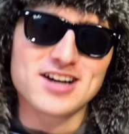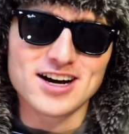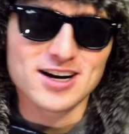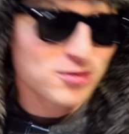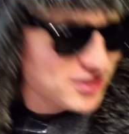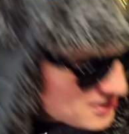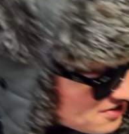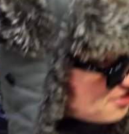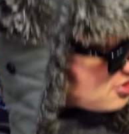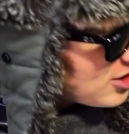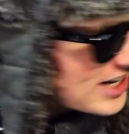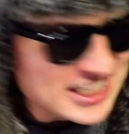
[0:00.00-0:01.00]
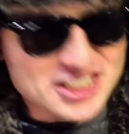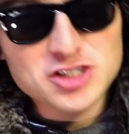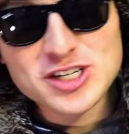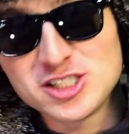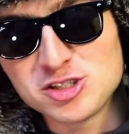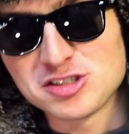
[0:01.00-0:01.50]
What these strange
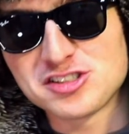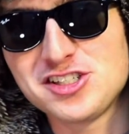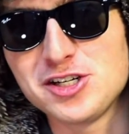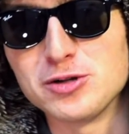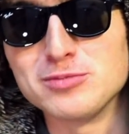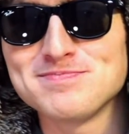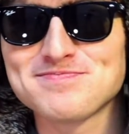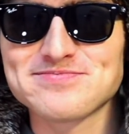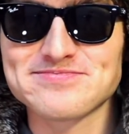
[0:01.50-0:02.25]
creatures do